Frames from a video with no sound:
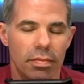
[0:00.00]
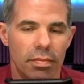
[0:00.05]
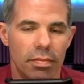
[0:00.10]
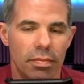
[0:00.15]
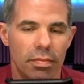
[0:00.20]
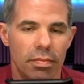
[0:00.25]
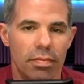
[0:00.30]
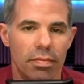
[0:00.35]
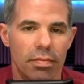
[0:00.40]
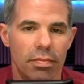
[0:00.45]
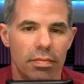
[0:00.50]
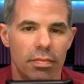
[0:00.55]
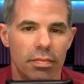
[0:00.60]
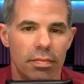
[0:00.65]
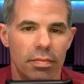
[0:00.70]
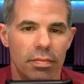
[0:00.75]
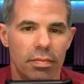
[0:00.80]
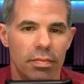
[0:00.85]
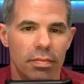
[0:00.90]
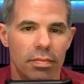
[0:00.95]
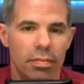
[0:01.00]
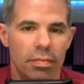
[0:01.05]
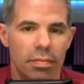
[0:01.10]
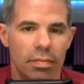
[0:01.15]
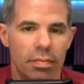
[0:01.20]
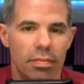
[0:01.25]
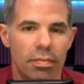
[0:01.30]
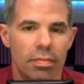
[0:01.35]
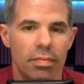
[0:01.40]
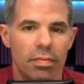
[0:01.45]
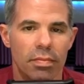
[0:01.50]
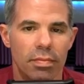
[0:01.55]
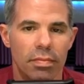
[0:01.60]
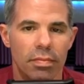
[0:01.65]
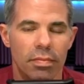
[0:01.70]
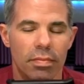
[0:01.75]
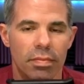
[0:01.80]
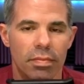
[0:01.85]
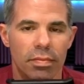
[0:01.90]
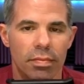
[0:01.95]

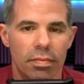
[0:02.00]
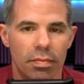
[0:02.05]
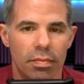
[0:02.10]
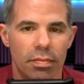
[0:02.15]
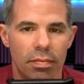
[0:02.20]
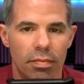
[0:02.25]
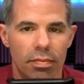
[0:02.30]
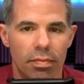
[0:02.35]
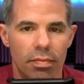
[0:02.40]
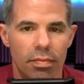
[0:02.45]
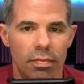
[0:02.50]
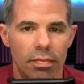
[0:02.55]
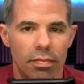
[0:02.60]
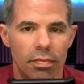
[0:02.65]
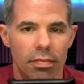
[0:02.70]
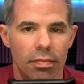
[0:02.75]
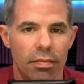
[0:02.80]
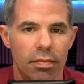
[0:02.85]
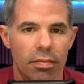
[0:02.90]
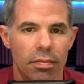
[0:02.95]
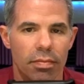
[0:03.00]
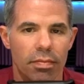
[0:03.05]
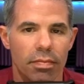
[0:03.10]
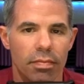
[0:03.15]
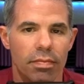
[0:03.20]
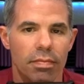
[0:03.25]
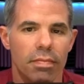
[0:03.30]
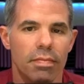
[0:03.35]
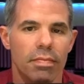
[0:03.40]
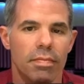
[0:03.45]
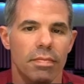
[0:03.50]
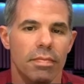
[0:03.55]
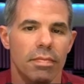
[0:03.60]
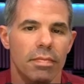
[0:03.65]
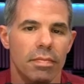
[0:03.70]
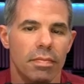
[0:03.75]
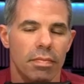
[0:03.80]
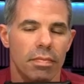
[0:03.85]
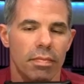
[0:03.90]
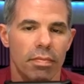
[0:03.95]

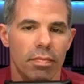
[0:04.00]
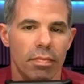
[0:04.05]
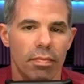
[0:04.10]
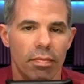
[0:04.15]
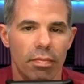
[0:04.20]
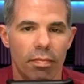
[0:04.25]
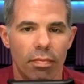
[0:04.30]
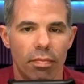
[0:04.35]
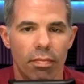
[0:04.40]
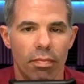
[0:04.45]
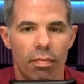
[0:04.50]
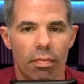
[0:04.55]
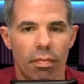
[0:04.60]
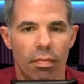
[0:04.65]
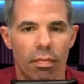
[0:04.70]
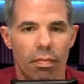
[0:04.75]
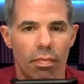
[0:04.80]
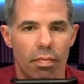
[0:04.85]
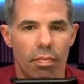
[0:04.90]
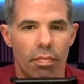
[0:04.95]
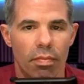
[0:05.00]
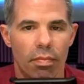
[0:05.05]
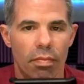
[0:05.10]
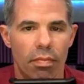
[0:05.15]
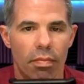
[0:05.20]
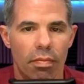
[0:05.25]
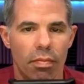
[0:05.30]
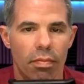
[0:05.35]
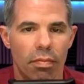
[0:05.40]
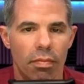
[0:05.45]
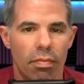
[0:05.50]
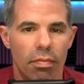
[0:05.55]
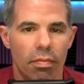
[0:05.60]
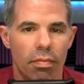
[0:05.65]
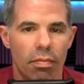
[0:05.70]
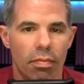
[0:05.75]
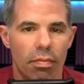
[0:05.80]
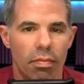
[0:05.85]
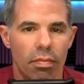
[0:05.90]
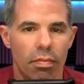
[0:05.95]
[no speech]